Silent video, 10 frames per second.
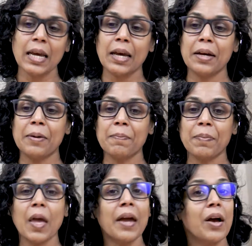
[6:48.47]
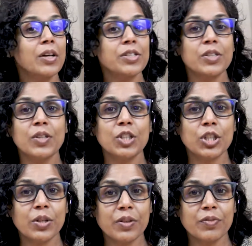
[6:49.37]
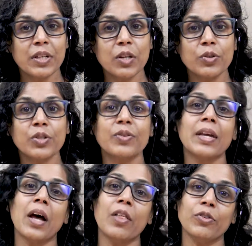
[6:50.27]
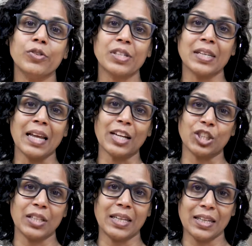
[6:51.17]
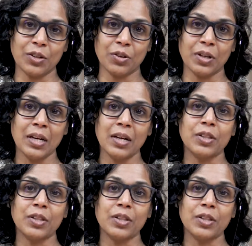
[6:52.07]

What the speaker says: I ask you to share the video so that others can actually hear